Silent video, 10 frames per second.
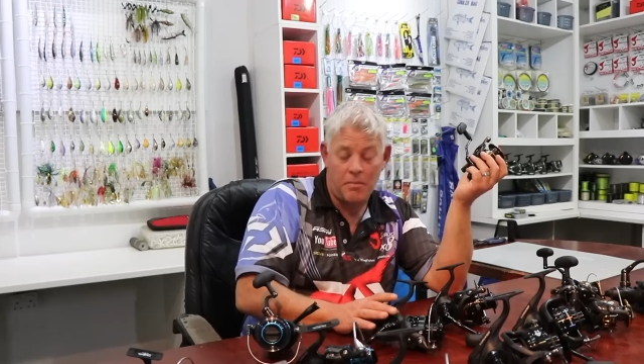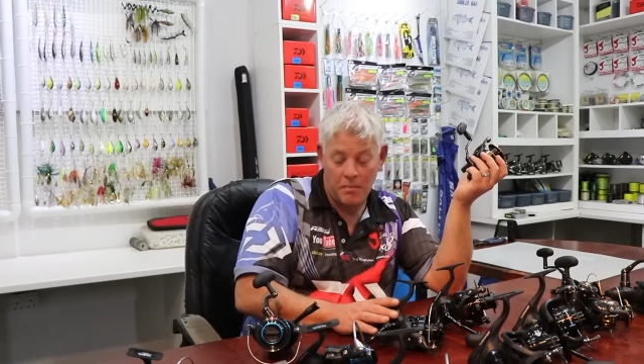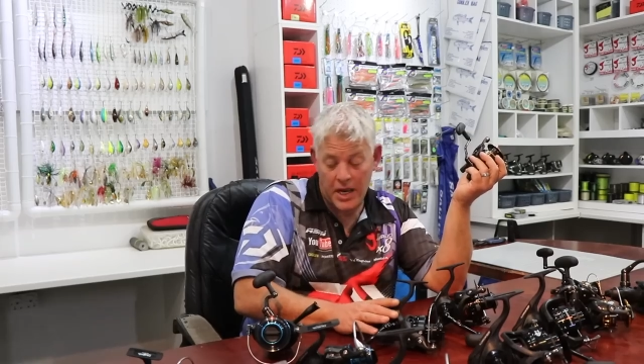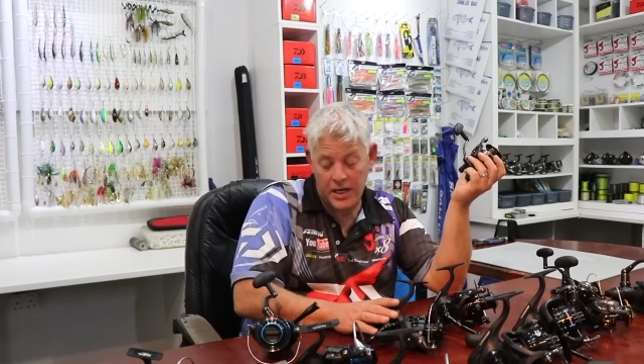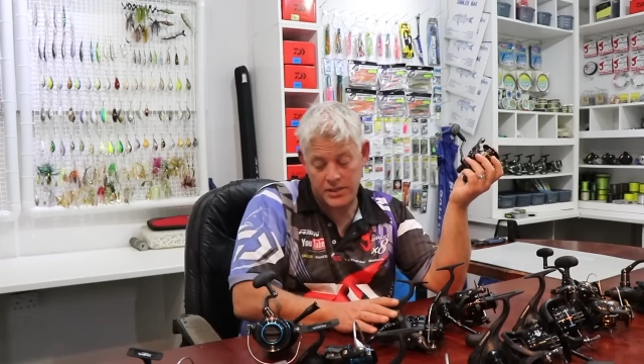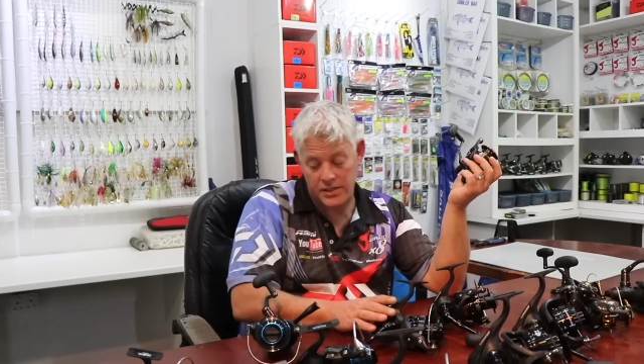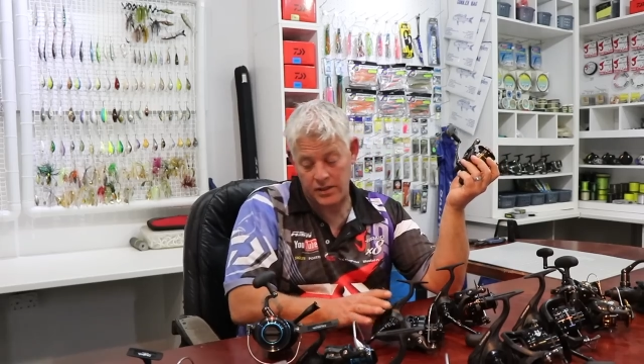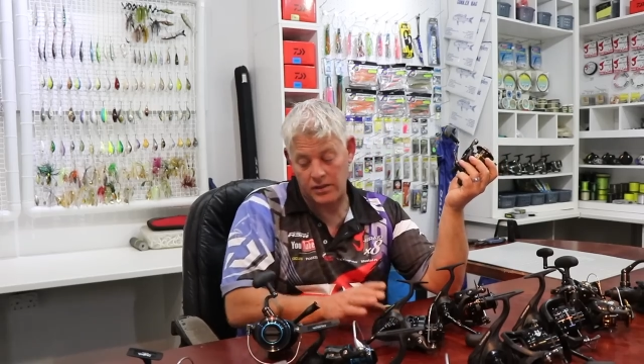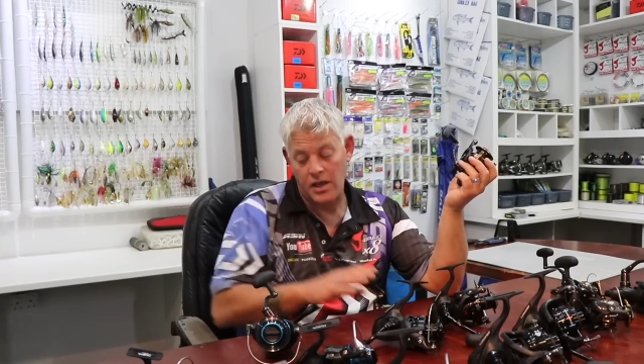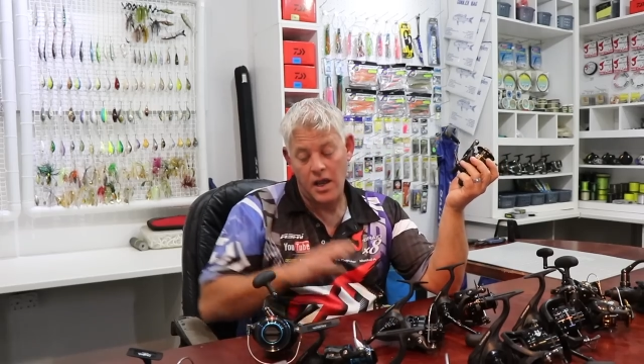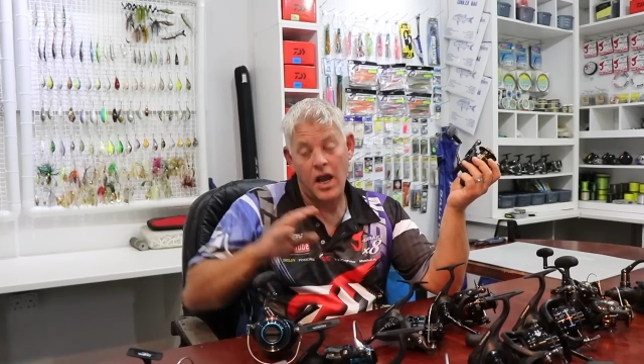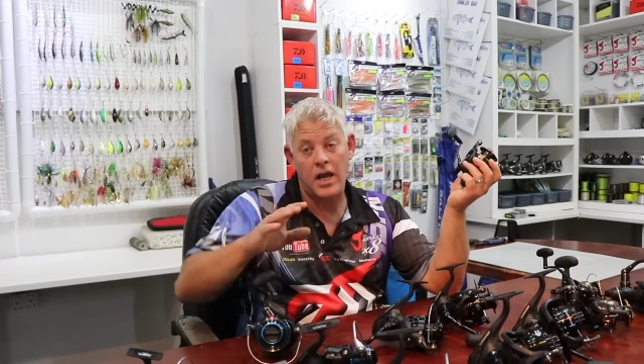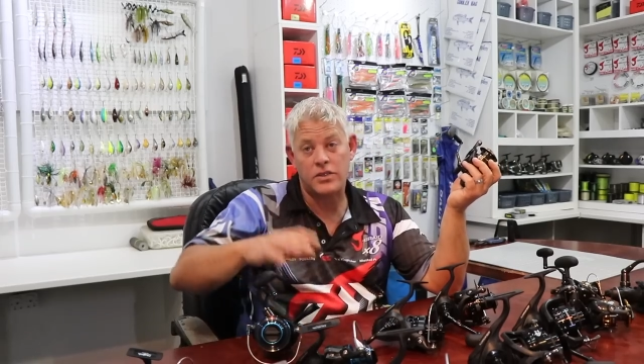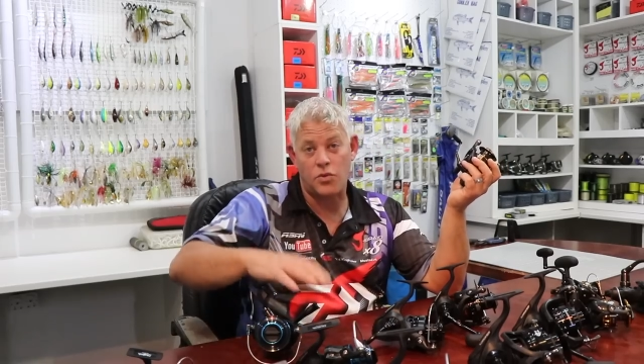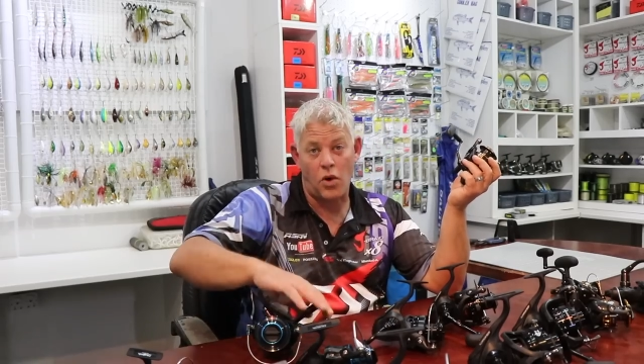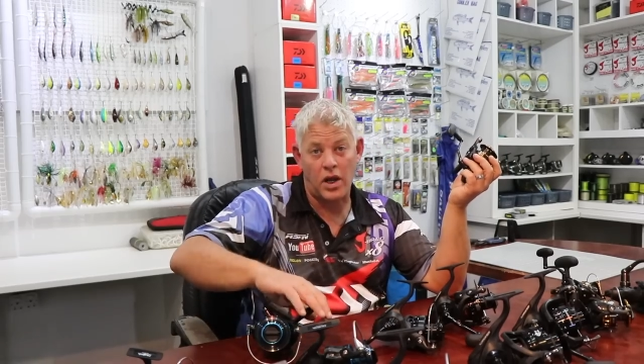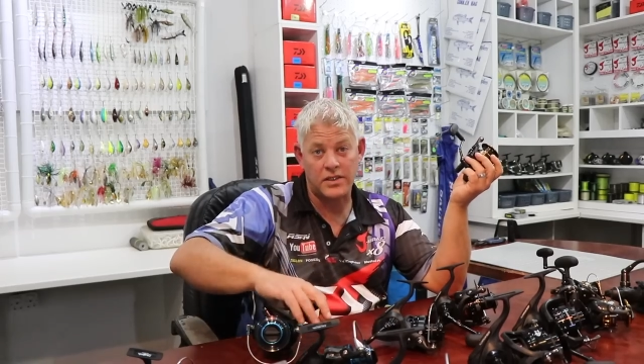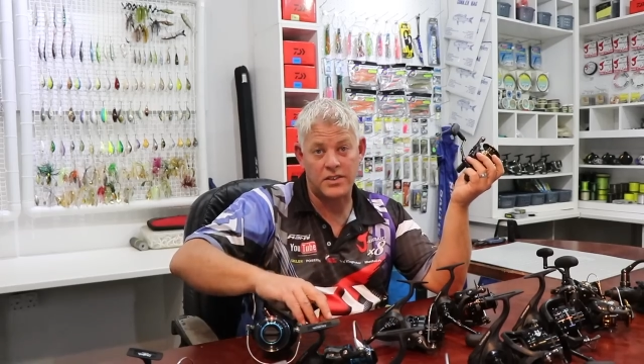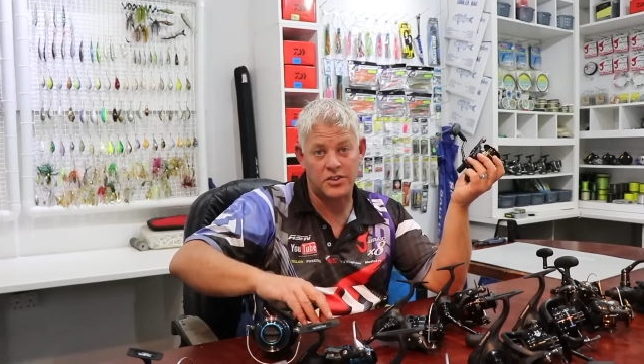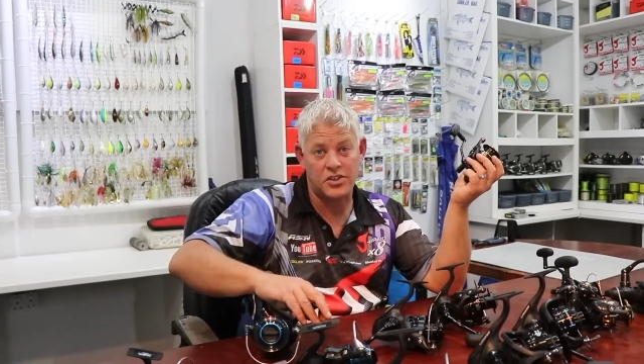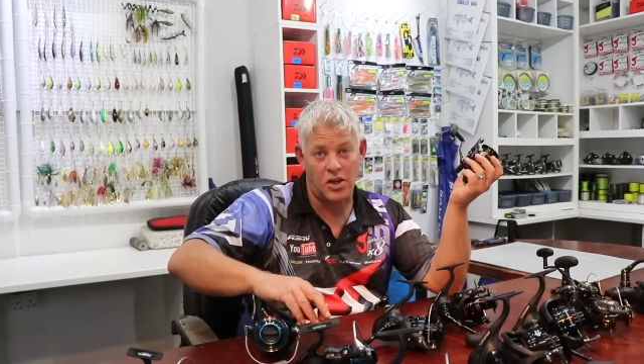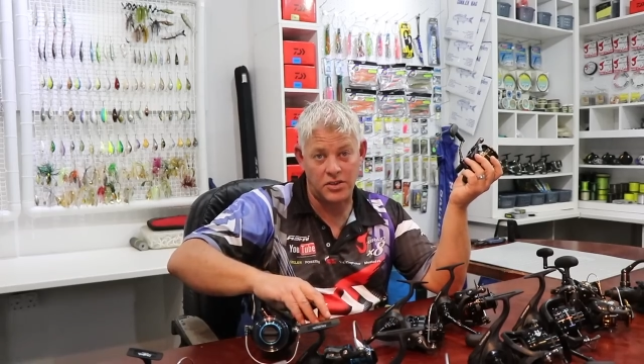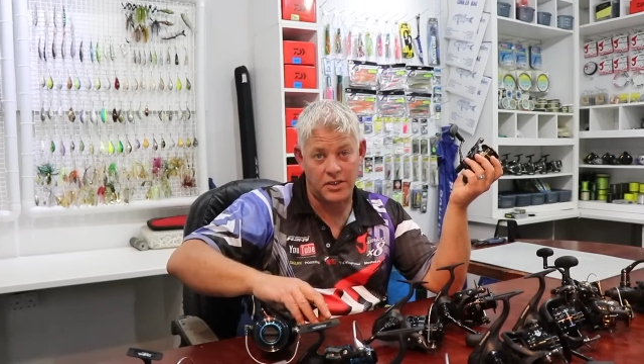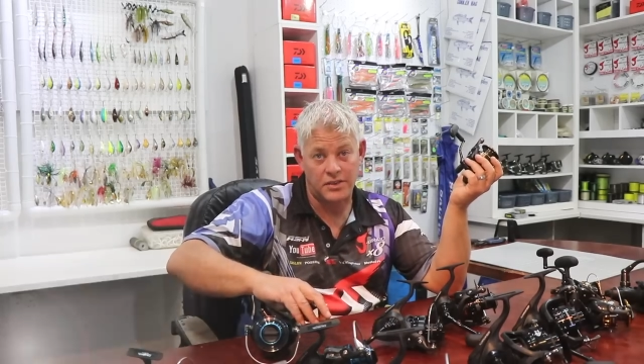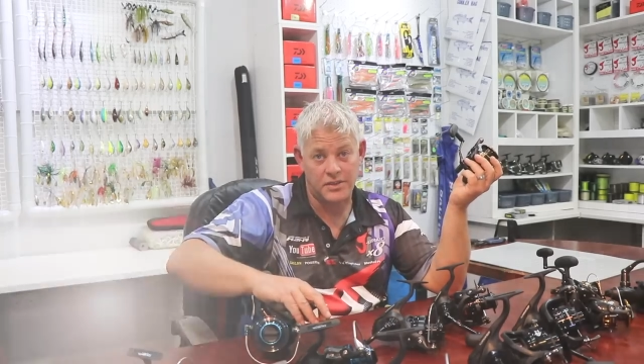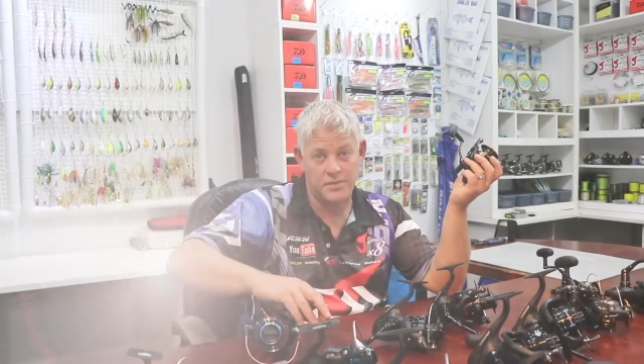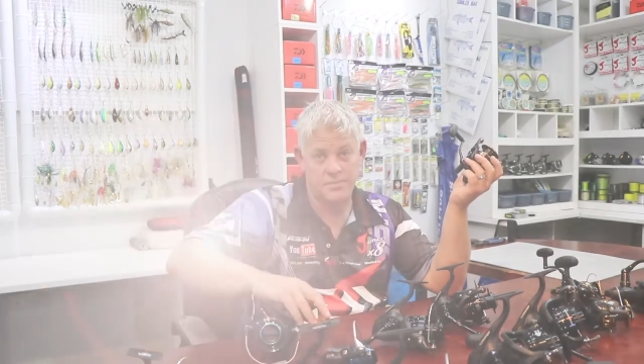Mag Seal as well as the Saltus.